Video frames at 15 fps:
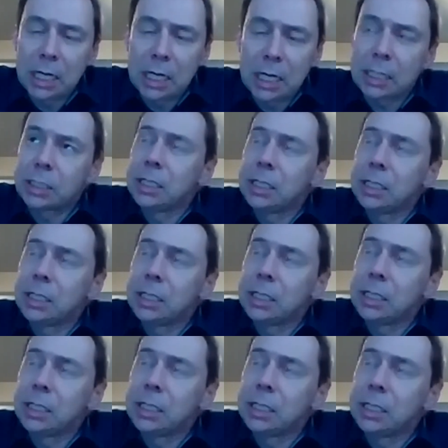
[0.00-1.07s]
this
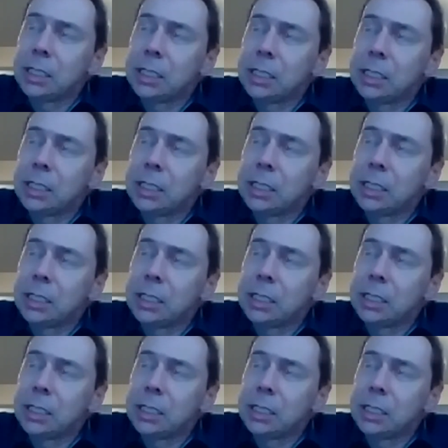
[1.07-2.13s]
includes virtually every
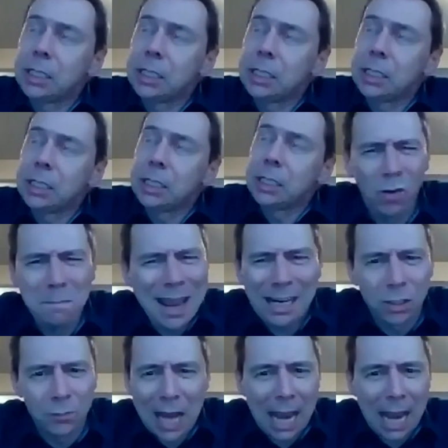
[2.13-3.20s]
mix of tax
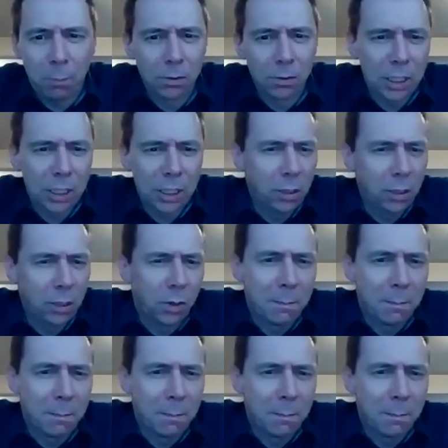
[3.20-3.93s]
policy you could imagine.